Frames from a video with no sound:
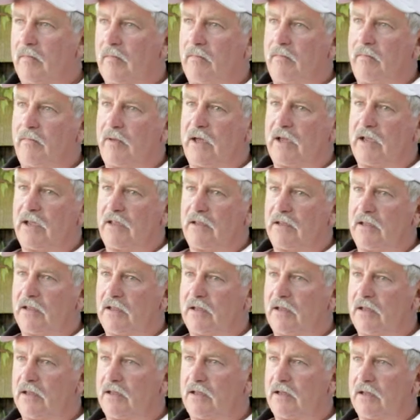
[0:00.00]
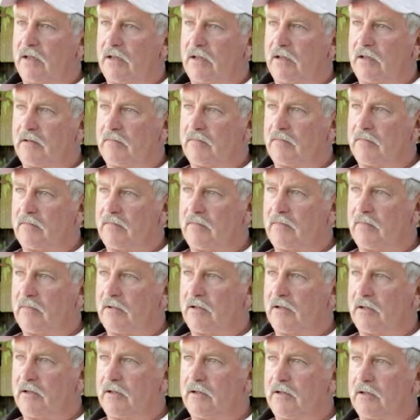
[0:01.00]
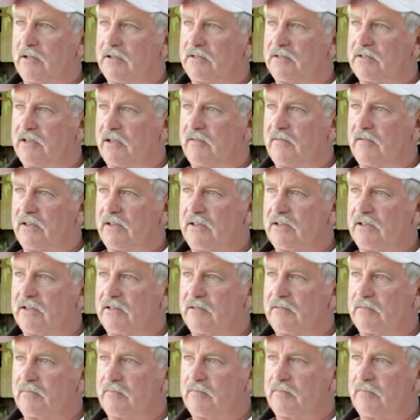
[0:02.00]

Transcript: Back in the early 70s